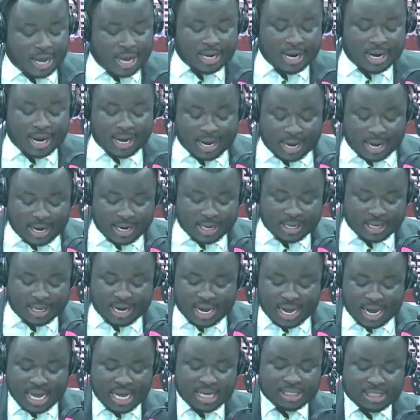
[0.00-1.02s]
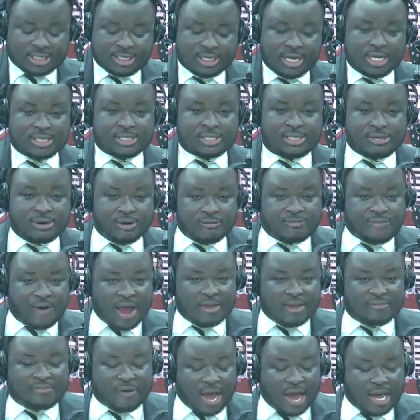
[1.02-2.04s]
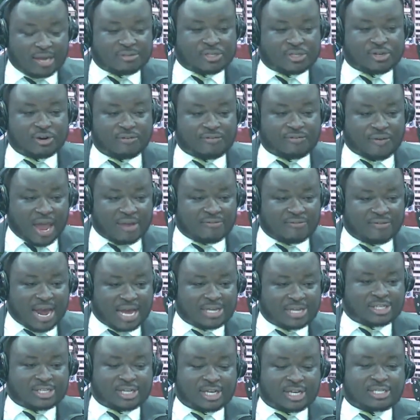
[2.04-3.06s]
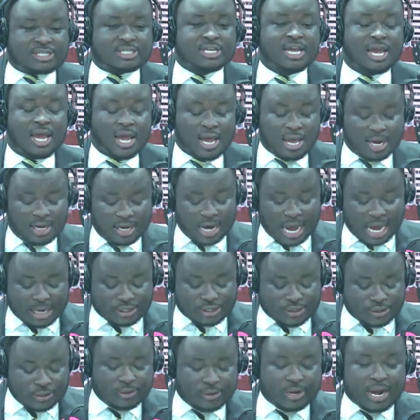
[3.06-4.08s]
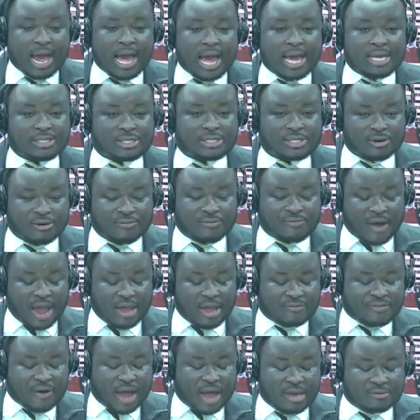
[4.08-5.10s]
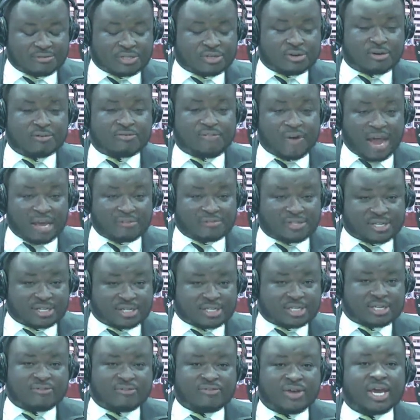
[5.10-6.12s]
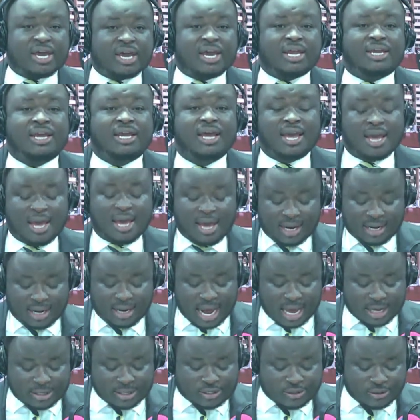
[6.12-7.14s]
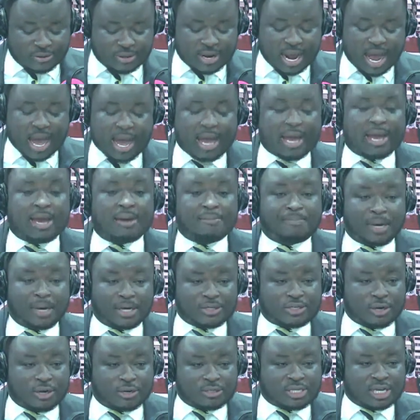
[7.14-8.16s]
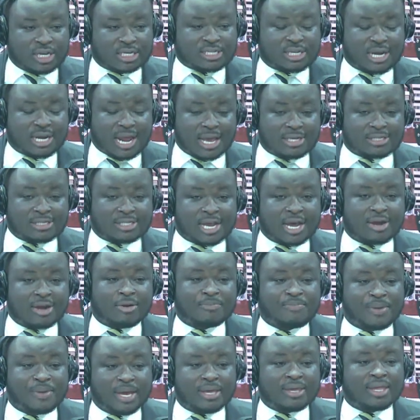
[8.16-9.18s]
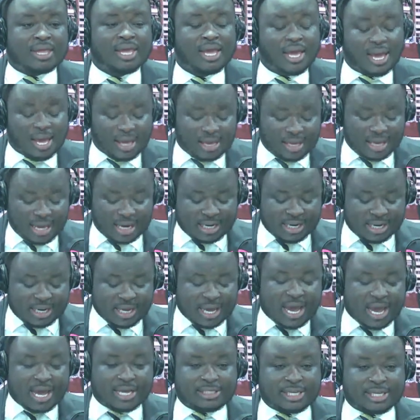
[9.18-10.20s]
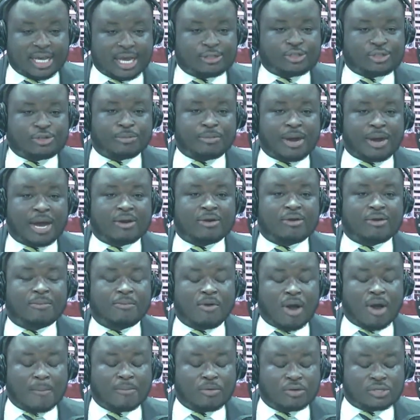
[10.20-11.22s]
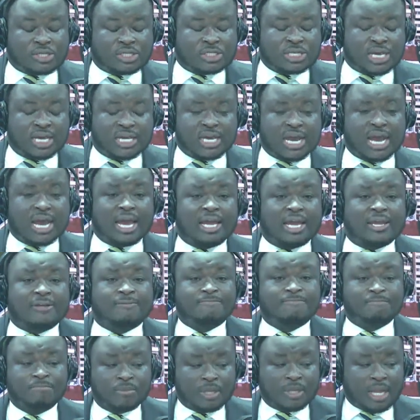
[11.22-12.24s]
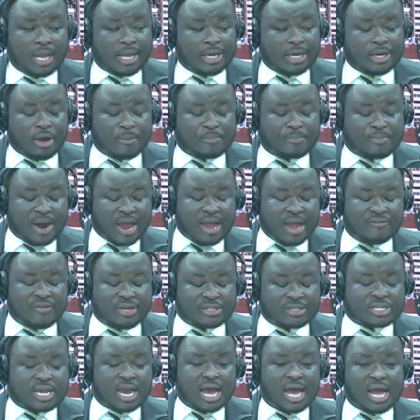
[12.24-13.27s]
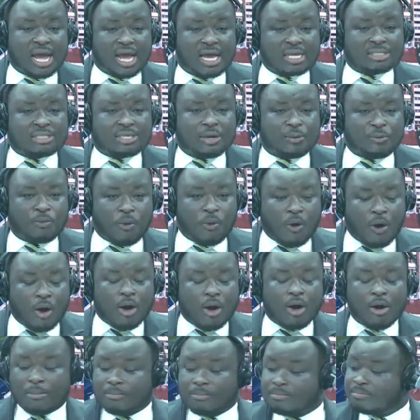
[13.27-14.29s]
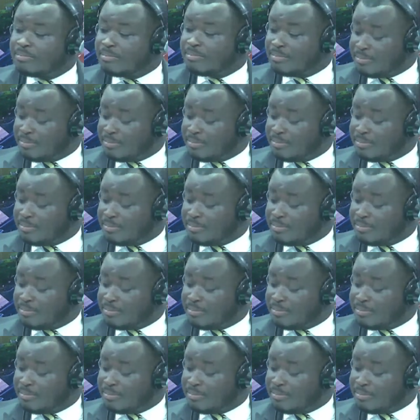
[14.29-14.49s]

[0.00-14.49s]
I had a gun and you know, 055-0596-929, 055-0567-929. But your text lines are okay. Yeah, they are yeah, Jumana. The more mutiye in your private cars, a warm